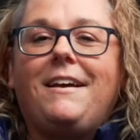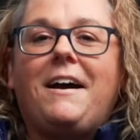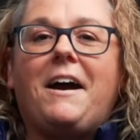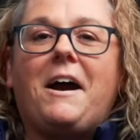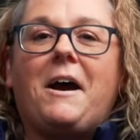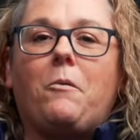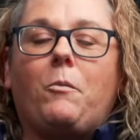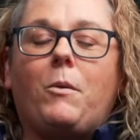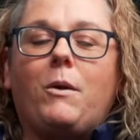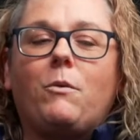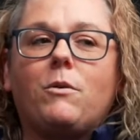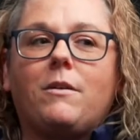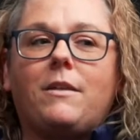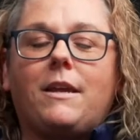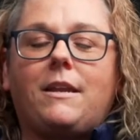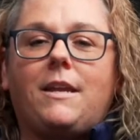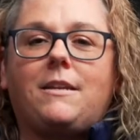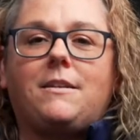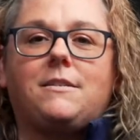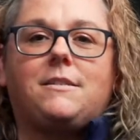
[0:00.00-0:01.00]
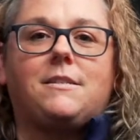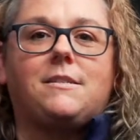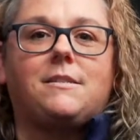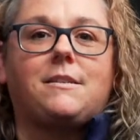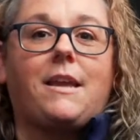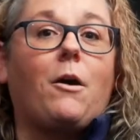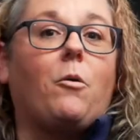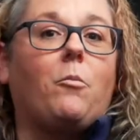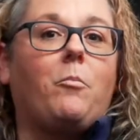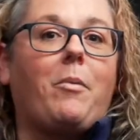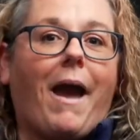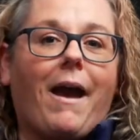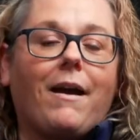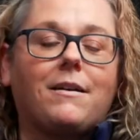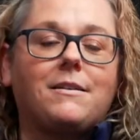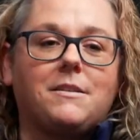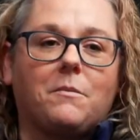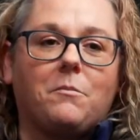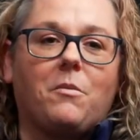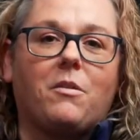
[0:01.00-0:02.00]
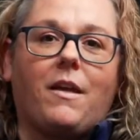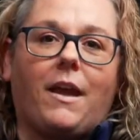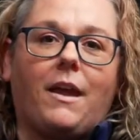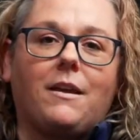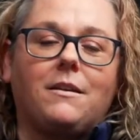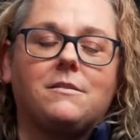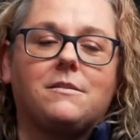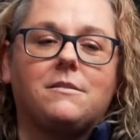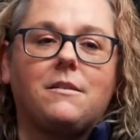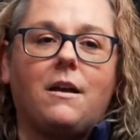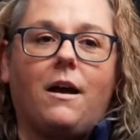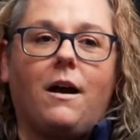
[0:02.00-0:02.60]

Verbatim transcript: Um, we really needed to scale back some things,